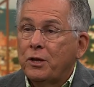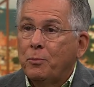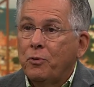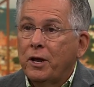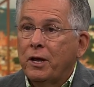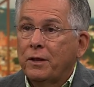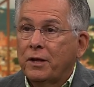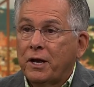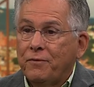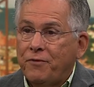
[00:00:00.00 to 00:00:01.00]
to bring
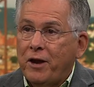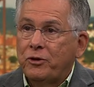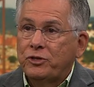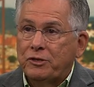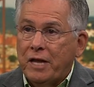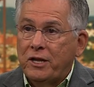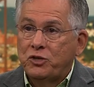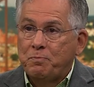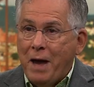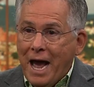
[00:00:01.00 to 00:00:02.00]
the Confederate
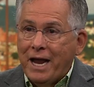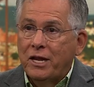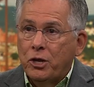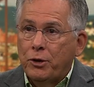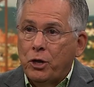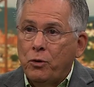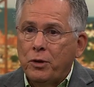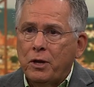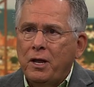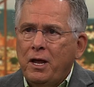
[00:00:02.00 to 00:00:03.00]
States back into the
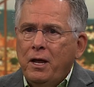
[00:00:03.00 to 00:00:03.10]
Union.